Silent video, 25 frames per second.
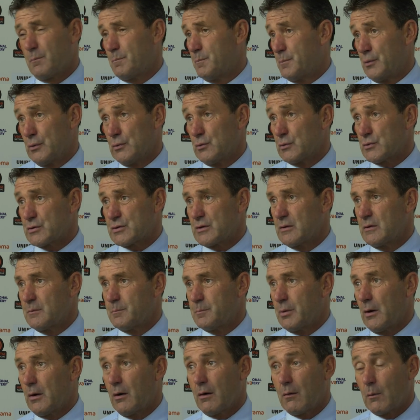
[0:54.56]
post and the
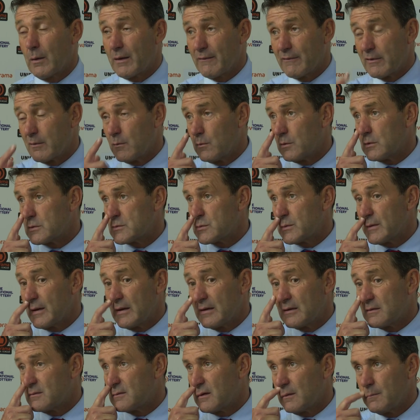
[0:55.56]
bar, whatever it was,
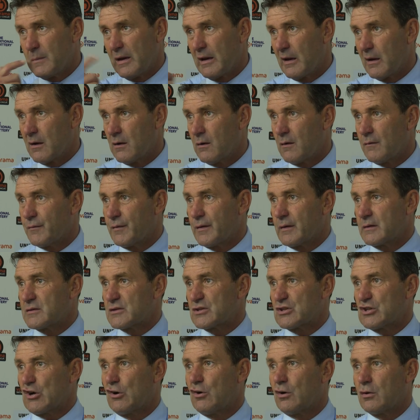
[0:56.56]
within a minute and a half of the
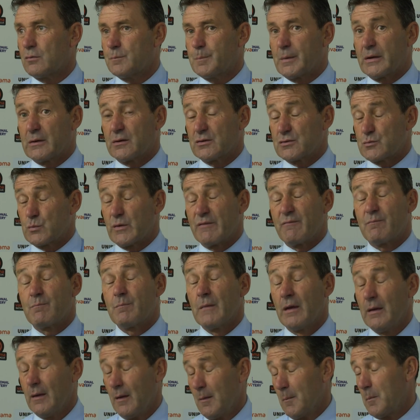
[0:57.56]
start, because we
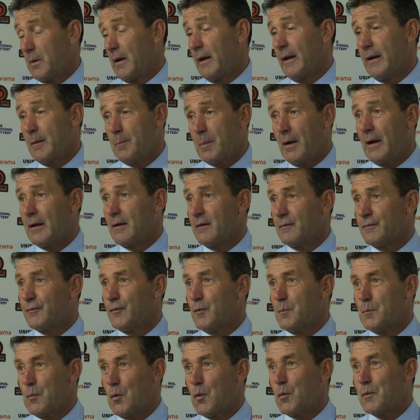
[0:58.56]
played a pattern of
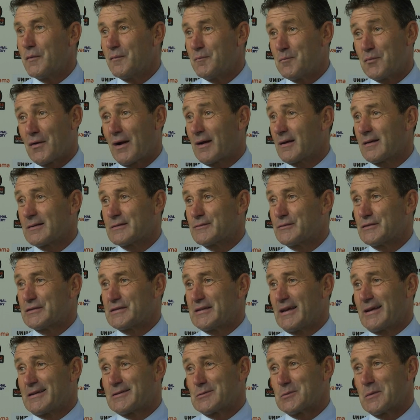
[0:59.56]
football we've practiced for
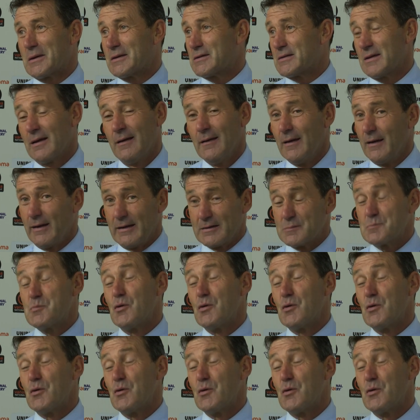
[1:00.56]
6 weeks, is